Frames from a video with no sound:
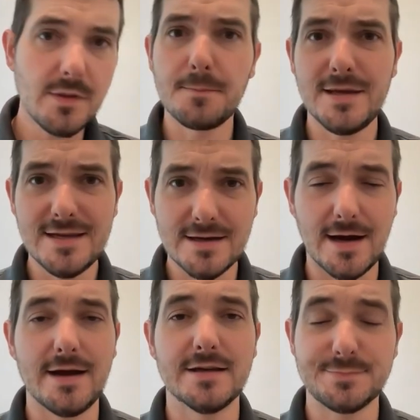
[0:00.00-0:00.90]

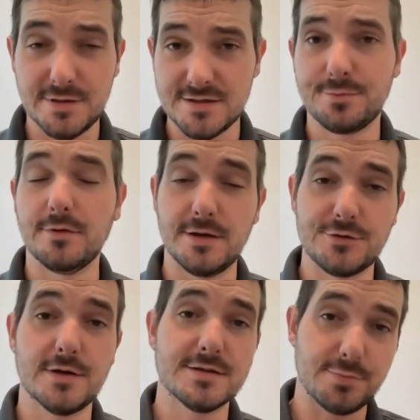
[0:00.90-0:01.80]
P&I is principal and
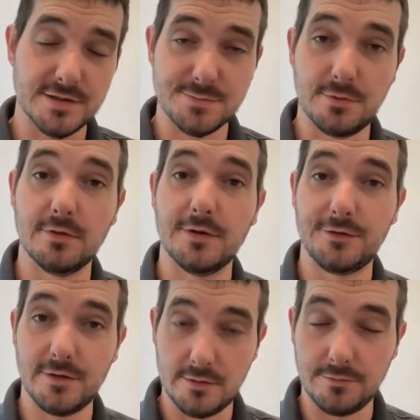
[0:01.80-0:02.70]
interest. Principal
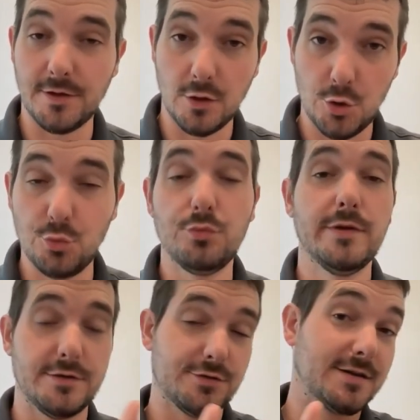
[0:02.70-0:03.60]
is the loan,
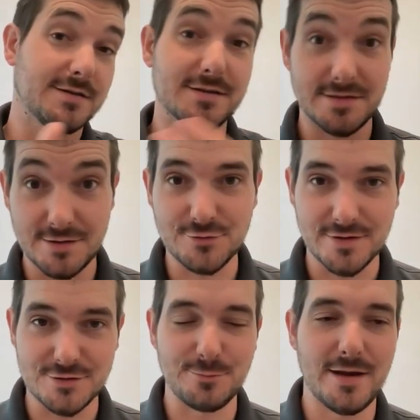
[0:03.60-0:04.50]
interest is the
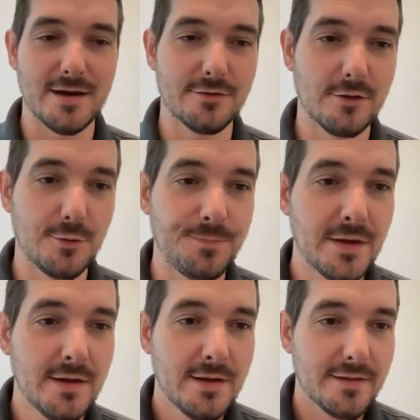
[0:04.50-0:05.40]
interest you're paying on the loan.
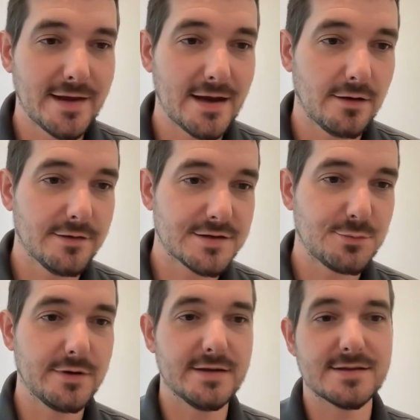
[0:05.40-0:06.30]
That on this
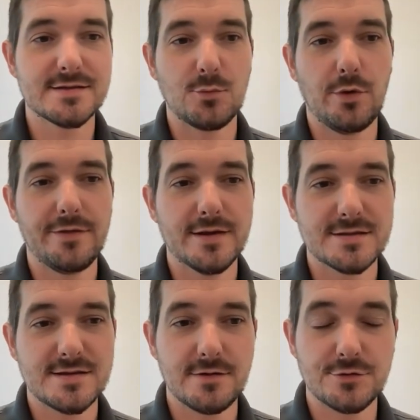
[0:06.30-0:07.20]
one is
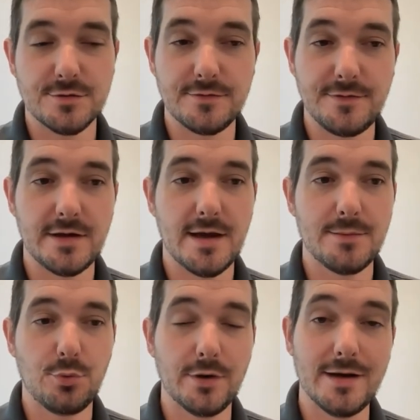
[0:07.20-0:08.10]

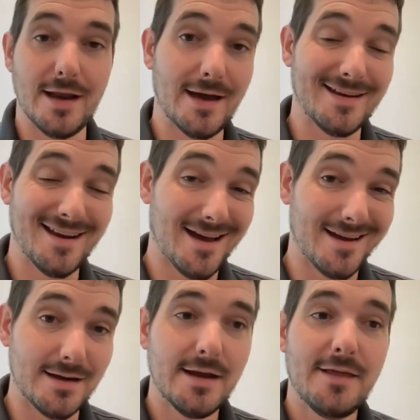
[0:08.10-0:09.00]

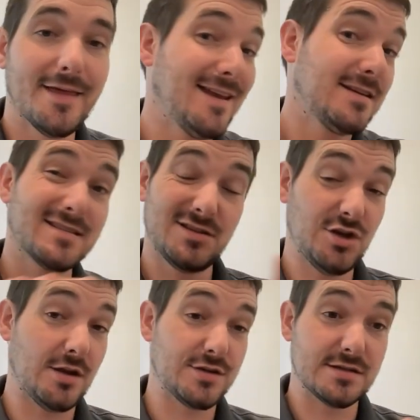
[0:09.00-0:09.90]
$1,759.99. That doesn't
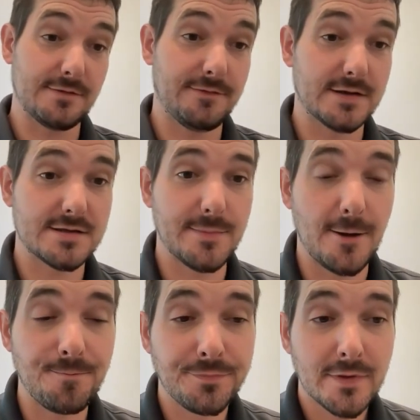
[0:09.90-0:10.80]
change, that's a fixed
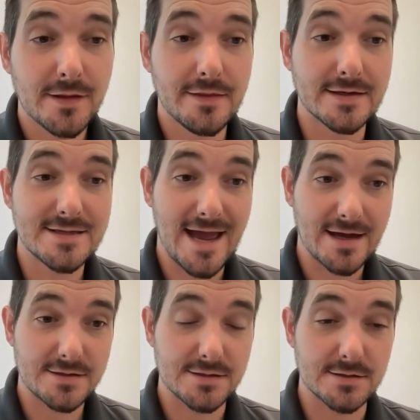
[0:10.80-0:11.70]
amount. Then
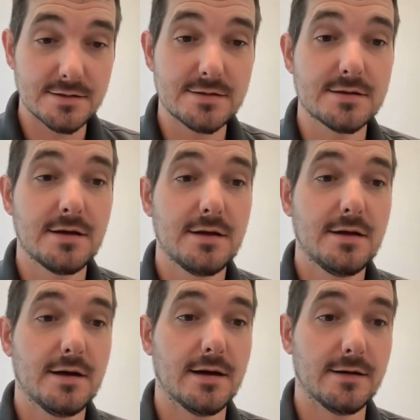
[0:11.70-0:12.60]
taxes,
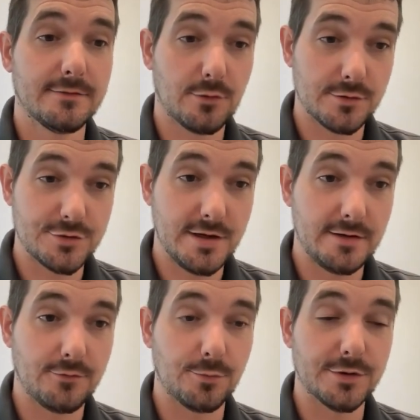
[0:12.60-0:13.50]

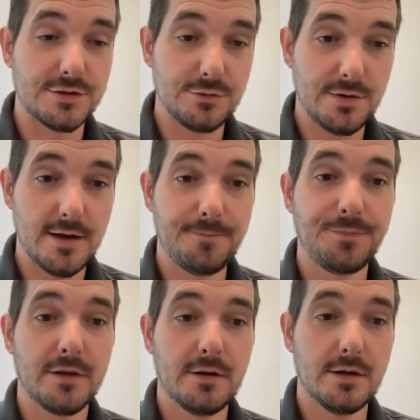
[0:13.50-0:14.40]

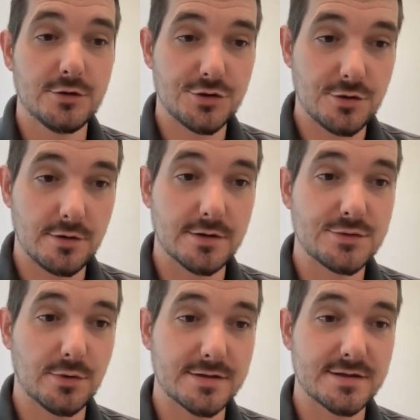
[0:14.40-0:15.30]
$484.29.
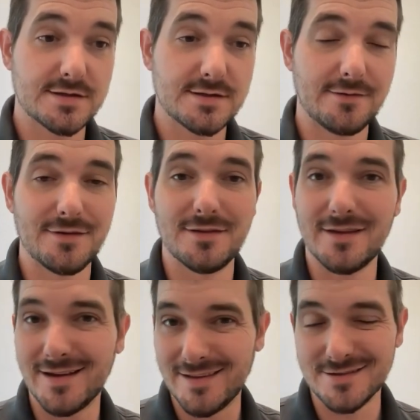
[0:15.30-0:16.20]
Insurance,
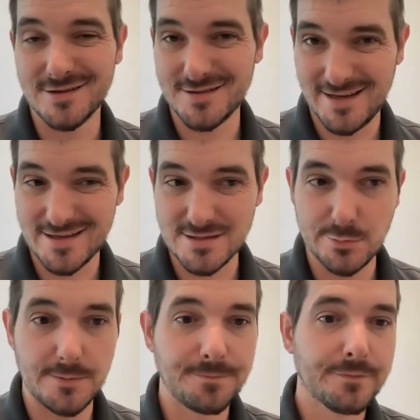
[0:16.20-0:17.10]
$167. Again, that's just a
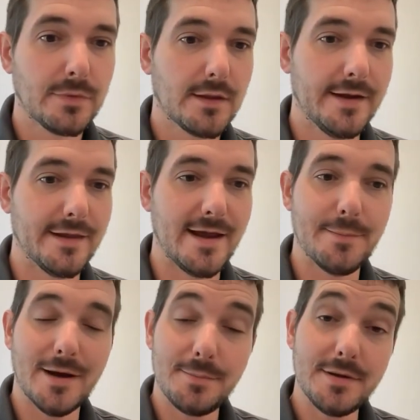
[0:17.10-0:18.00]
guesstimate. And then
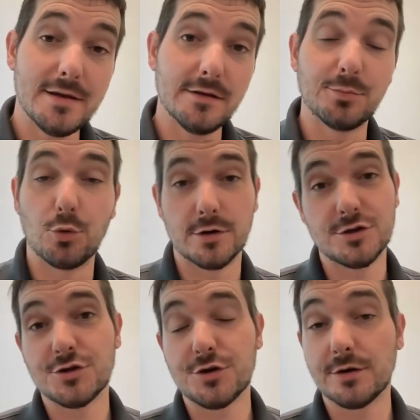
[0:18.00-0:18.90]
MIP is
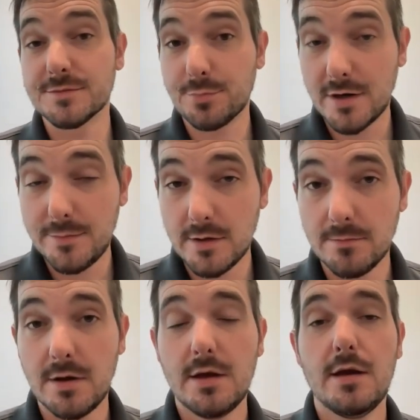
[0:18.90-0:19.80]
mortgage insurance premium.